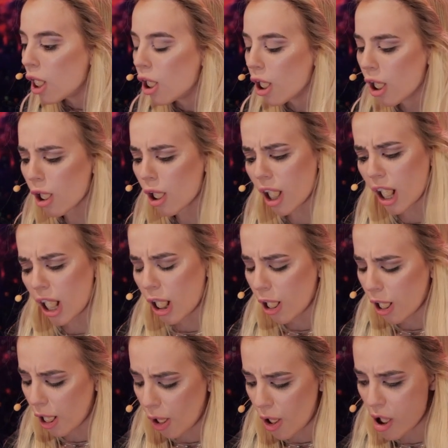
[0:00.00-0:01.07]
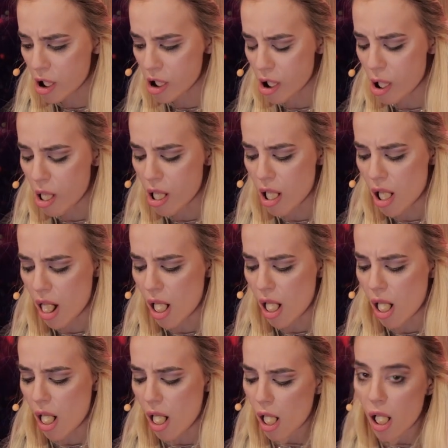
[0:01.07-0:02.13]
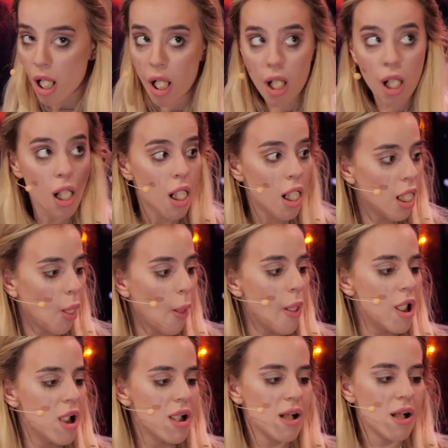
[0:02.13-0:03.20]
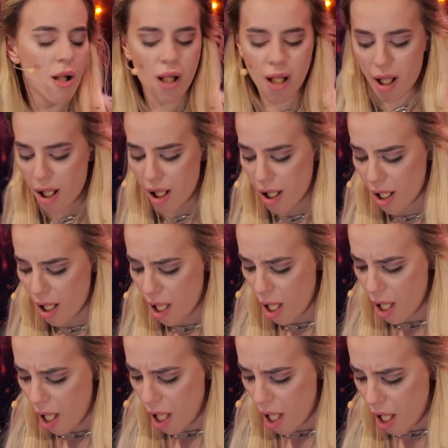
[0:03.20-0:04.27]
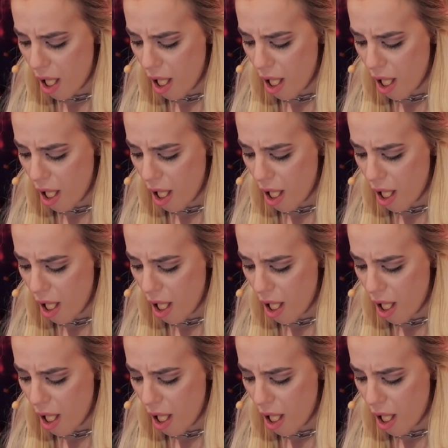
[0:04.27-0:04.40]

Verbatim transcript: And I scared you with this thing. I bet you thought it was a cockroach.